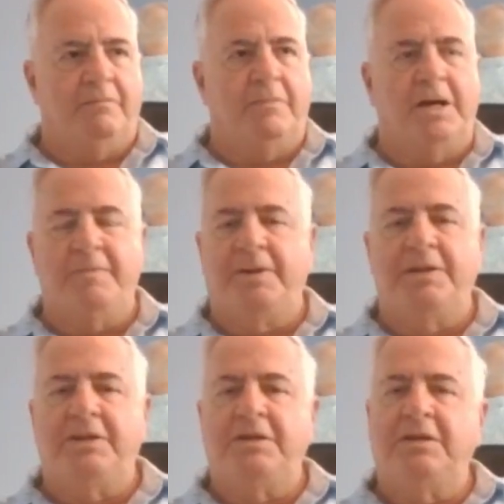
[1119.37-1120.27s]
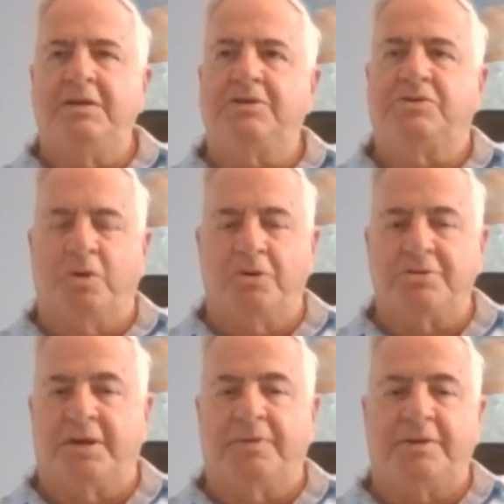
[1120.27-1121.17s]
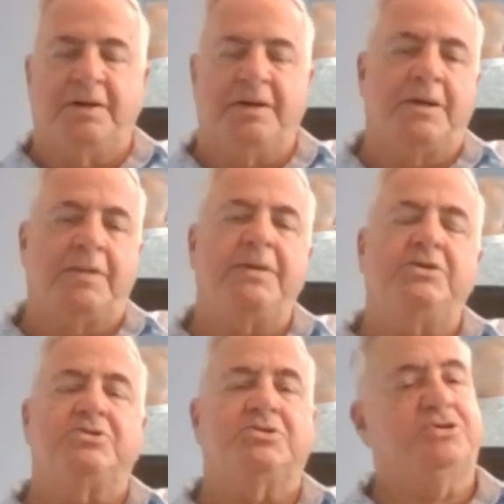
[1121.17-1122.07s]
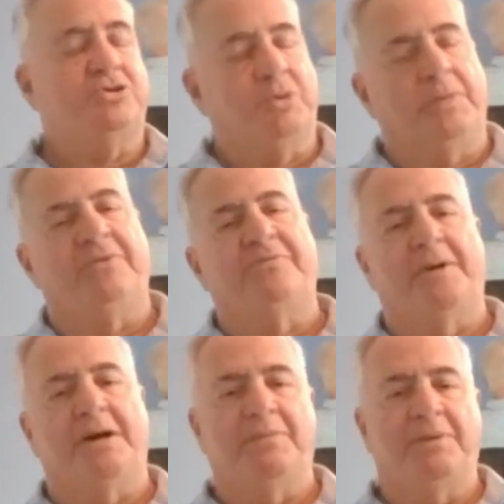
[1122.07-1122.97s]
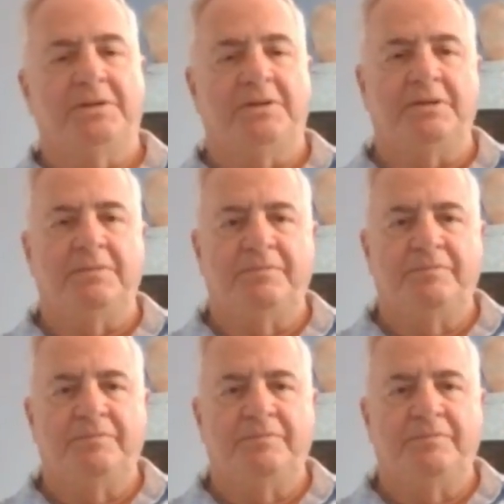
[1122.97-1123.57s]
My opinion is worth something. I am not being stupid for my opinion.